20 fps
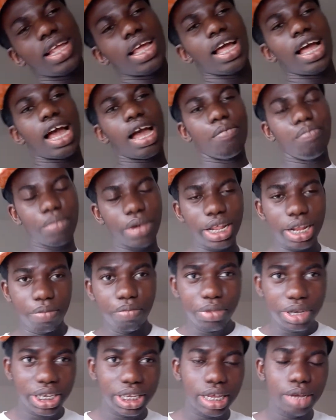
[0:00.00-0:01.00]
I made a
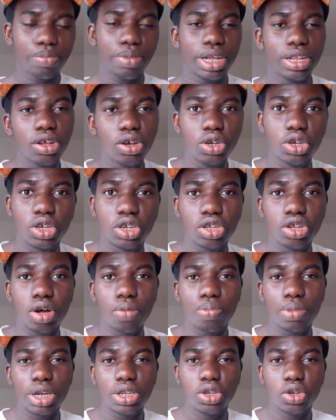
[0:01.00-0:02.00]
mistake by not using up
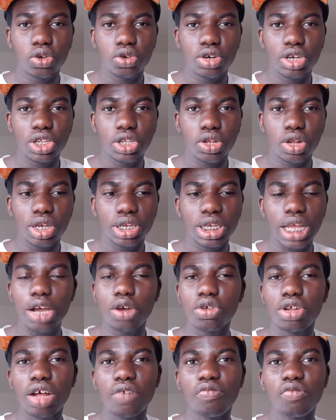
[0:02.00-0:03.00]
my $200. I
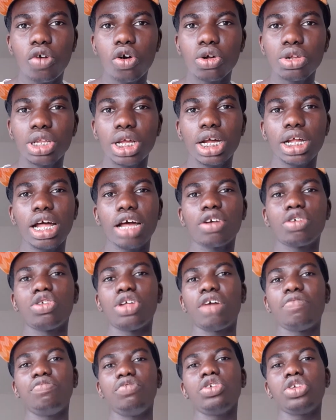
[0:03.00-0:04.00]
could
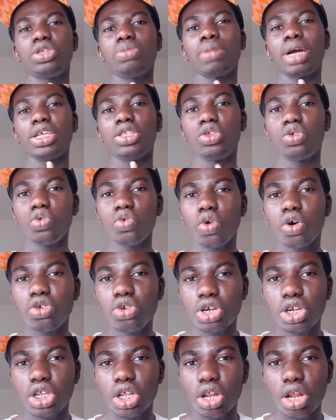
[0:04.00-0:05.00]
have used my
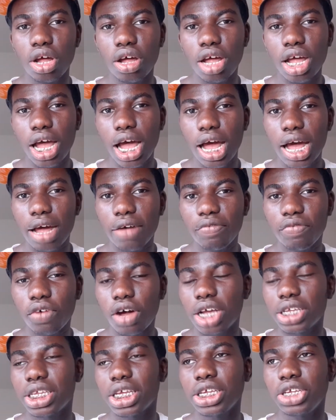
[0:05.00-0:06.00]
$200 for
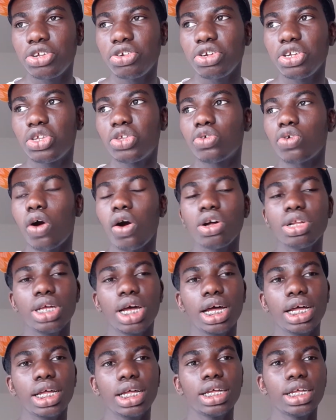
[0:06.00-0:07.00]
accessories to
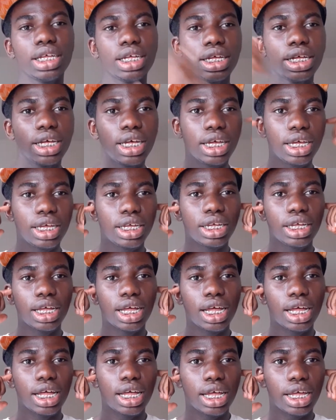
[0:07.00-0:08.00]
order
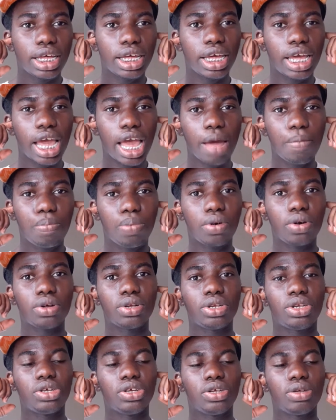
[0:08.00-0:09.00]
an
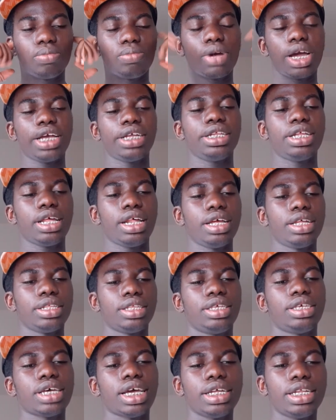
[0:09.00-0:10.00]
AirPod, but I
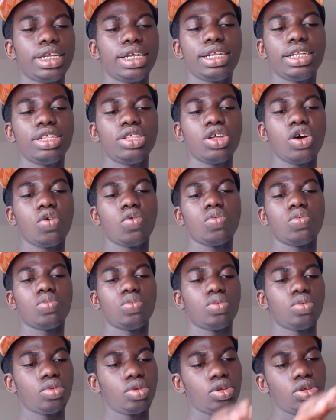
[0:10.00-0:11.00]
didn't know.
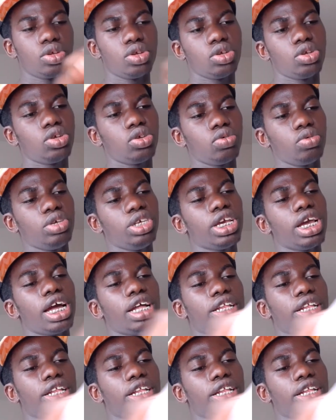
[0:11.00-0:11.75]
So yeah,